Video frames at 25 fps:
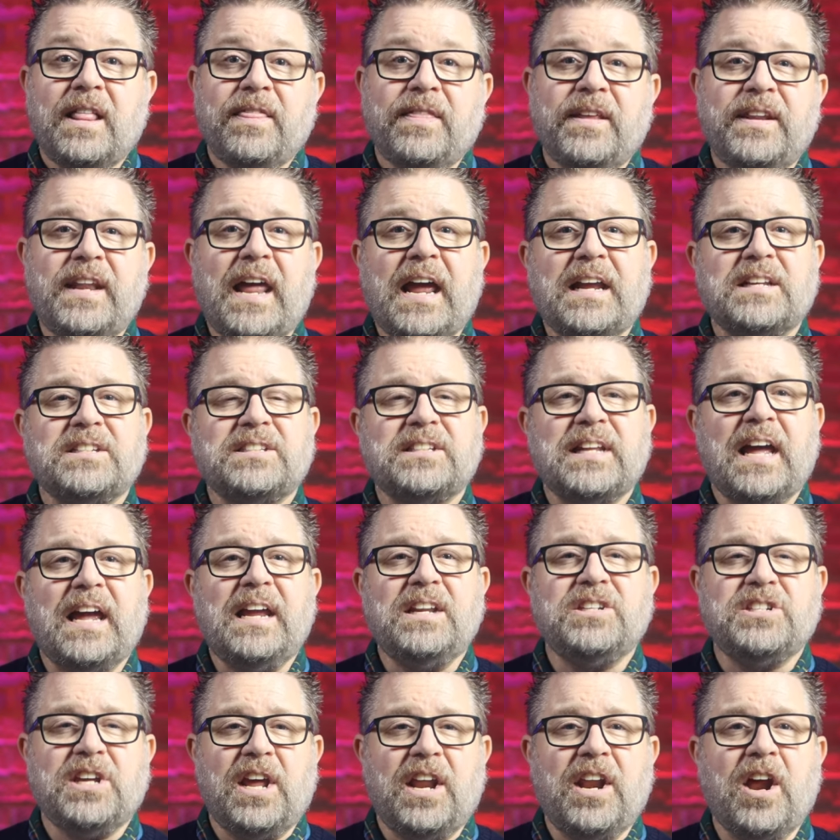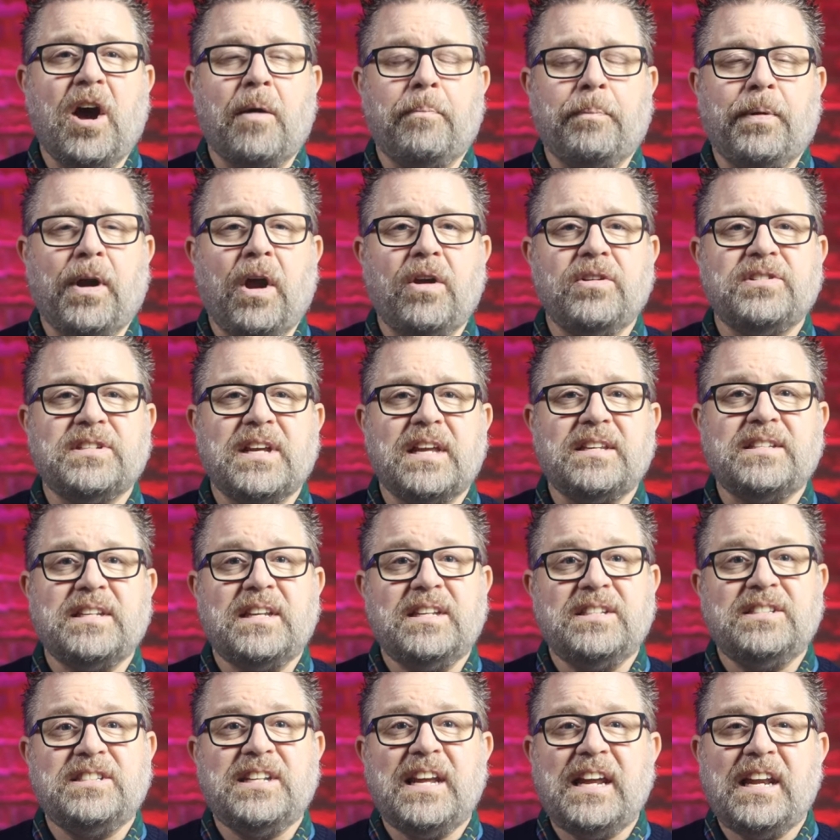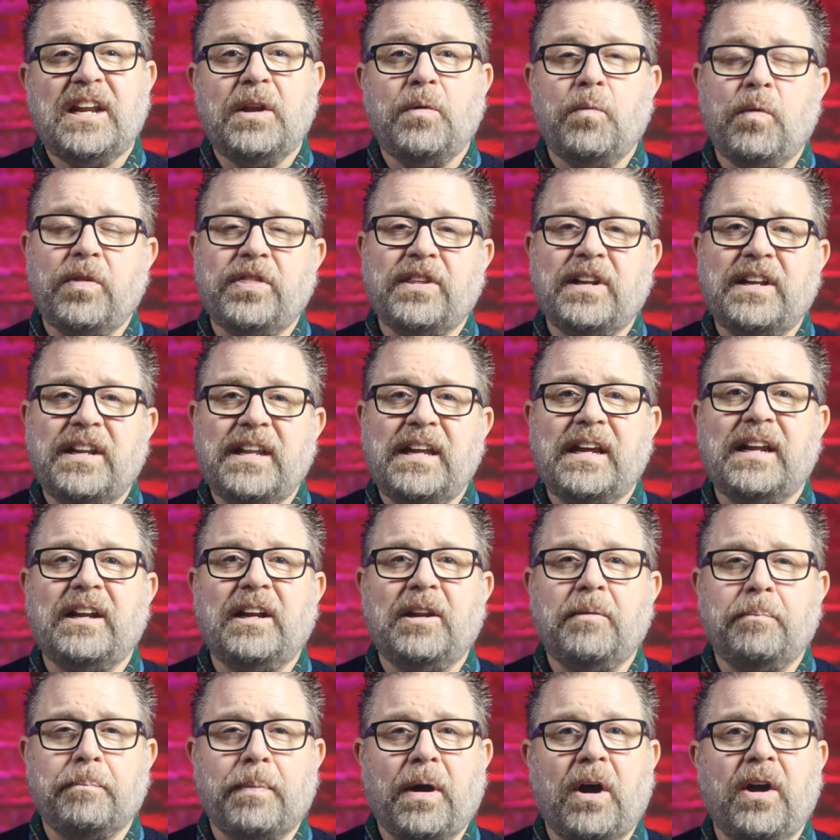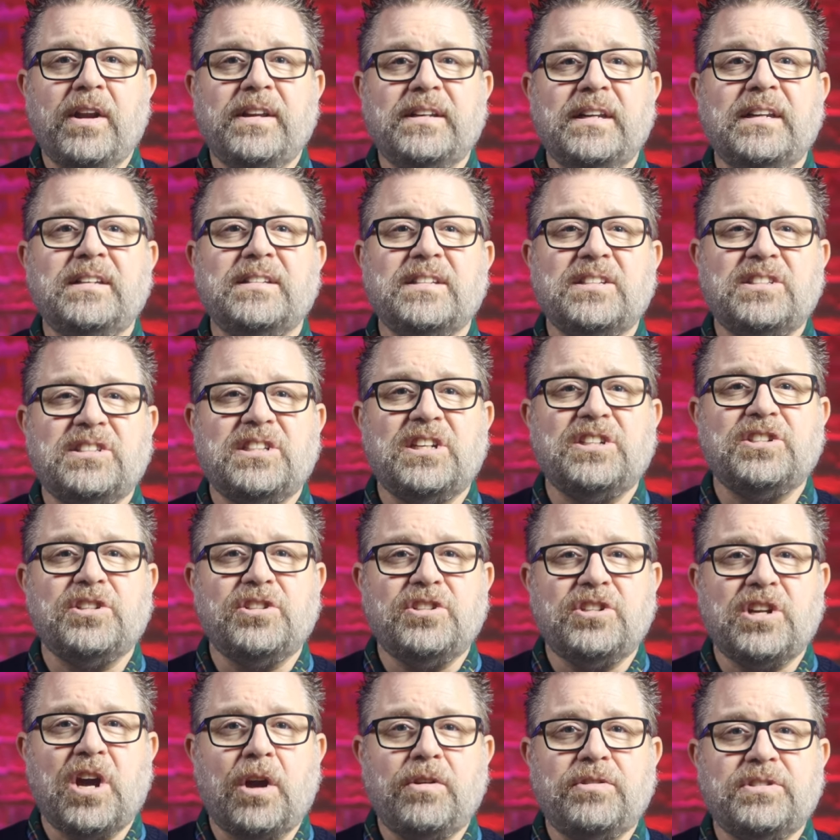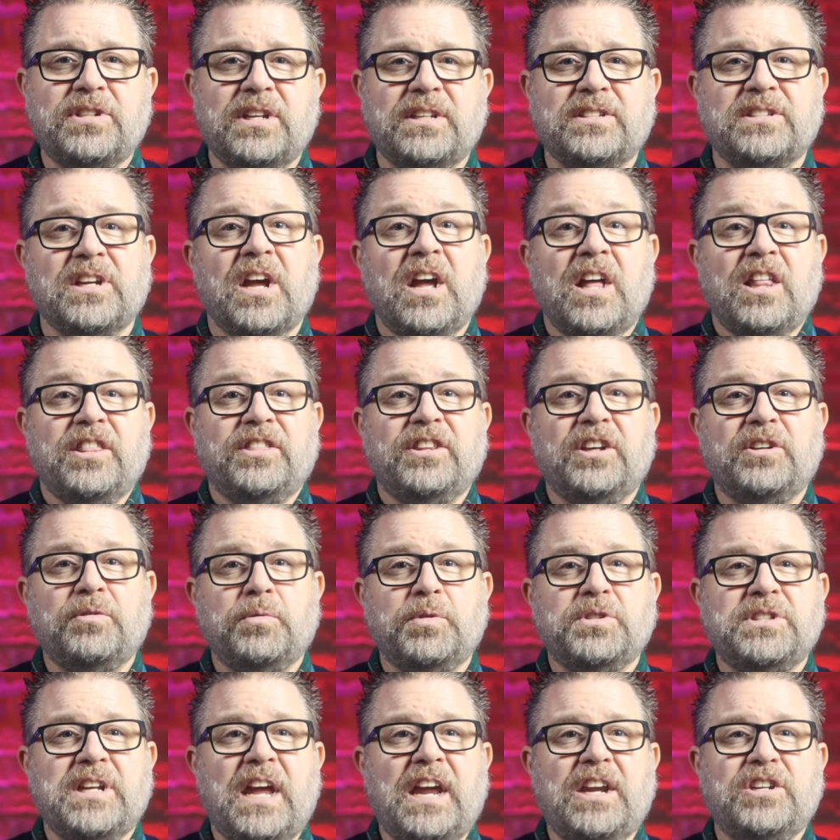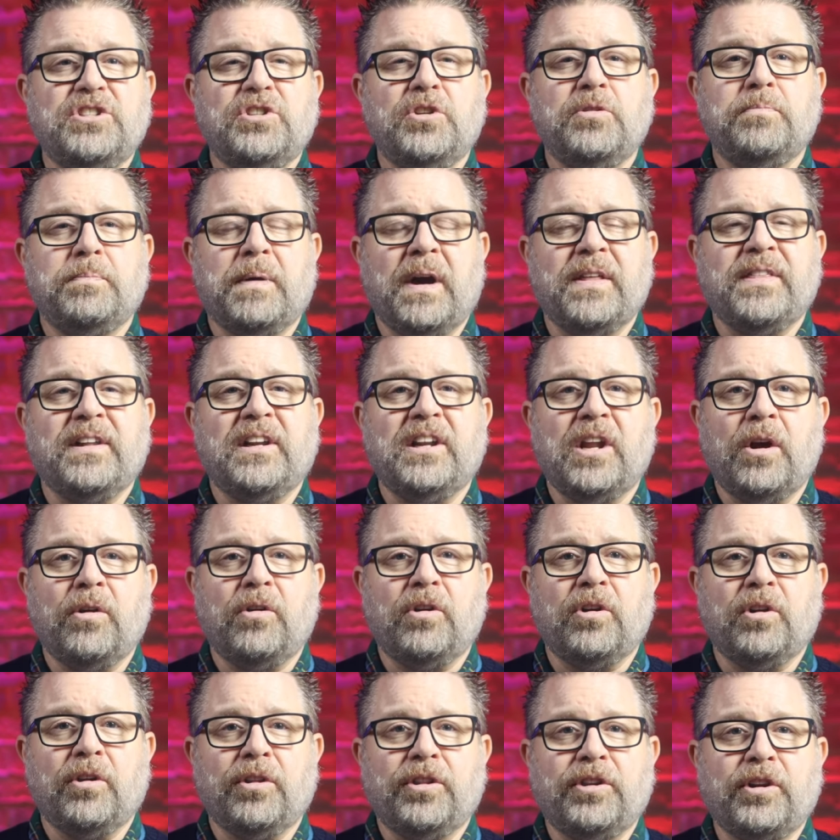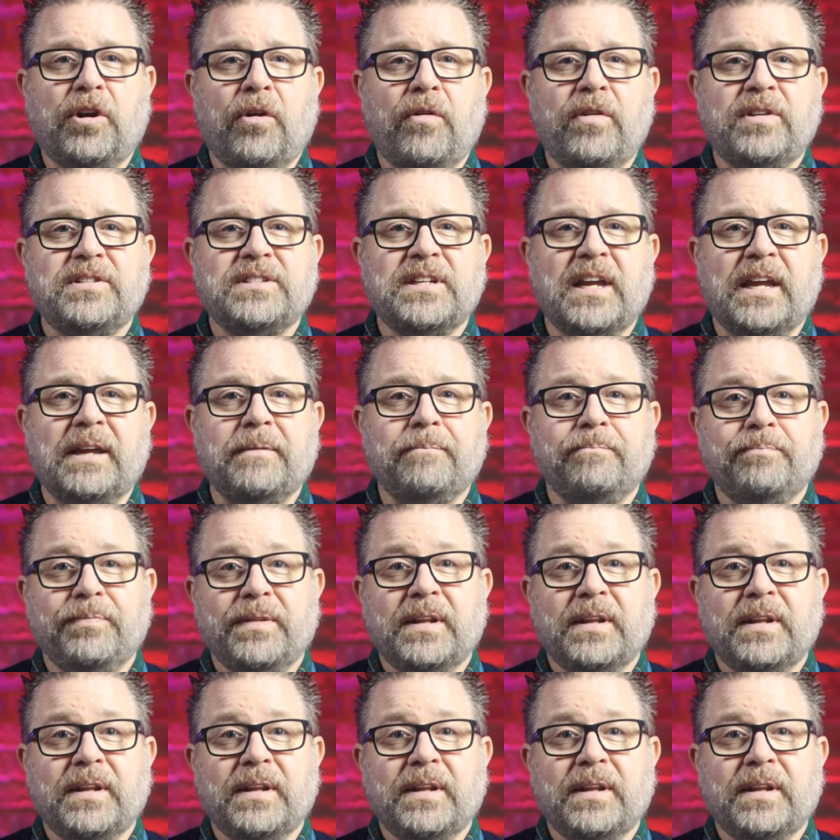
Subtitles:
The next stage in our process is dealing with the legally binding decision notice that was issued by the local authority.